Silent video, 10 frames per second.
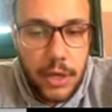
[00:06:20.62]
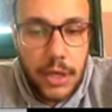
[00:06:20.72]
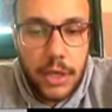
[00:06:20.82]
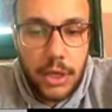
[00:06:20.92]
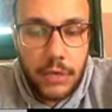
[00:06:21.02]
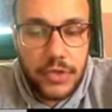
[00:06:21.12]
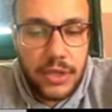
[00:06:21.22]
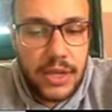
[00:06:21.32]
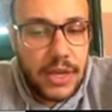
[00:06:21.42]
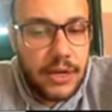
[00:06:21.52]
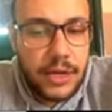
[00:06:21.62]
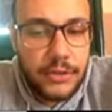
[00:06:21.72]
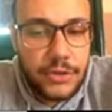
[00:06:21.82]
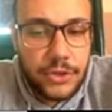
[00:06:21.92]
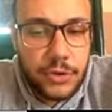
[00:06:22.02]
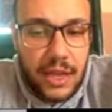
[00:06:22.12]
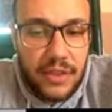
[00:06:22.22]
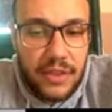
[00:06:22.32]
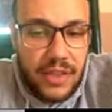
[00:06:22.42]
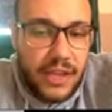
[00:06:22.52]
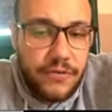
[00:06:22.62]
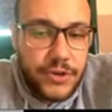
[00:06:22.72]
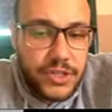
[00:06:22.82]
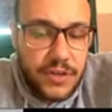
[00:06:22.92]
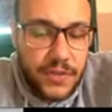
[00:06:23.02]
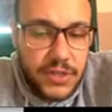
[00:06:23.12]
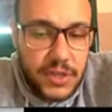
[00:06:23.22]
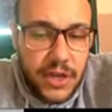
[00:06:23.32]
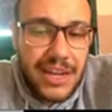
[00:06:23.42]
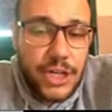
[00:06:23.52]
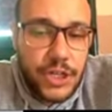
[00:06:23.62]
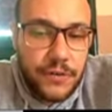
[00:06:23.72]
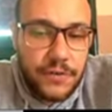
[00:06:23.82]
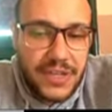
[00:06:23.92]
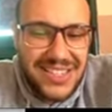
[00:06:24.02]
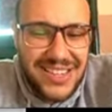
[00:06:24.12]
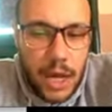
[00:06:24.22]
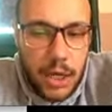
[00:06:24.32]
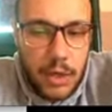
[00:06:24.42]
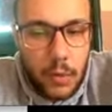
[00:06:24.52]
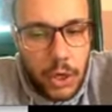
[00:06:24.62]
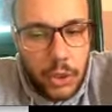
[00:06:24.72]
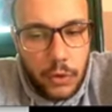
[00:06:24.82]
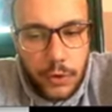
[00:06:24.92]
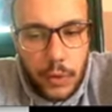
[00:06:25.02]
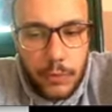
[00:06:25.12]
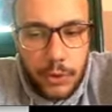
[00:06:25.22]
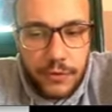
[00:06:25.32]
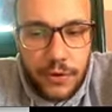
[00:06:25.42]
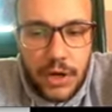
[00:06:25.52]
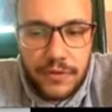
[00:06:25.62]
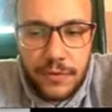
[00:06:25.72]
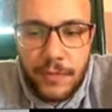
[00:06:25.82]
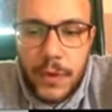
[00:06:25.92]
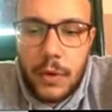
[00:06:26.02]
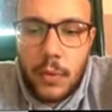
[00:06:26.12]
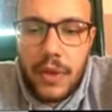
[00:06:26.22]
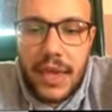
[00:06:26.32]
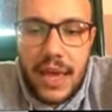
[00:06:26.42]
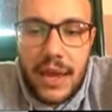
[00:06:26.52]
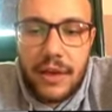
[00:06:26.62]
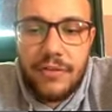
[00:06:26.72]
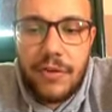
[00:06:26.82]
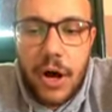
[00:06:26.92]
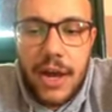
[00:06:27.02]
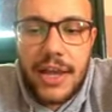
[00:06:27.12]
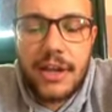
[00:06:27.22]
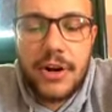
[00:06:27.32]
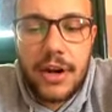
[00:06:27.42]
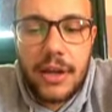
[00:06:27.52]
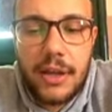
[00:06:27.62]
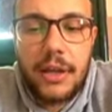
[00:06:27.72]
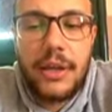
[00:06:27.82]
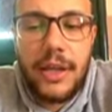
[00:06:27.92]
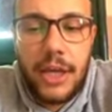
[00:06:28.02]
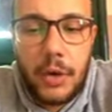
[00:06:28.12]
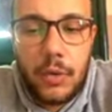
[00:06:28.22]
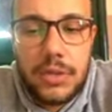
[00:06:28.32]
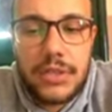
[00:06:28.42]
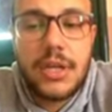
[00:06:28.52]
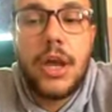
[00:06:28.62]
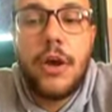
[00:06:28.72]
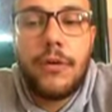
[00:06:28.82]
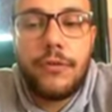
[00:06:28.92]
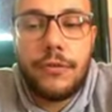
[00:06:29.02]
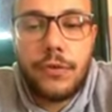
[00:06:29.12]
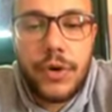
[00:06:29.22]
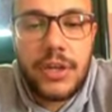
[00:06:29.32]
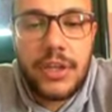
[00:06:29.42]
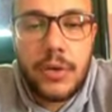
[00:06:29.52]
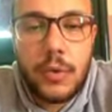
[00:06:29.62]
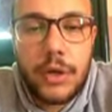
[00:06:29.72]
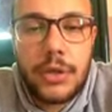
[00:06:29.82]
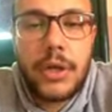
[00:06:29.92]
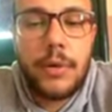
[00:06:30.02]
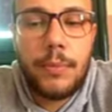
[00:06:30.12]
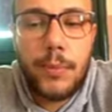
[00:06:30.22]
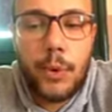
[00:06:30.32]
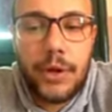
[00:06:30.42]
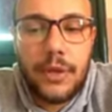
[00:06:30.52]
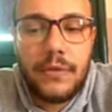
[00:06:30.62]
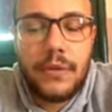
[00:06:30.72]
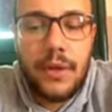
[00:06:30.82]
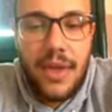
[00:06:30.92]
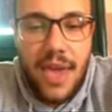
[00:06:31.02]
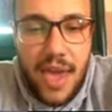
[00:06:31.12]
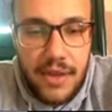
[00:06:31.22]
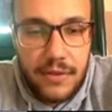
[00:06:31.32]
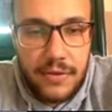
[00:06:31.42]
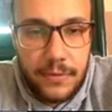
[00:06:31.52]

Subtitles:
using the calculator to get the inverse of the sine, shift sine 1 over 1.5, we get phi critical equals 41.8.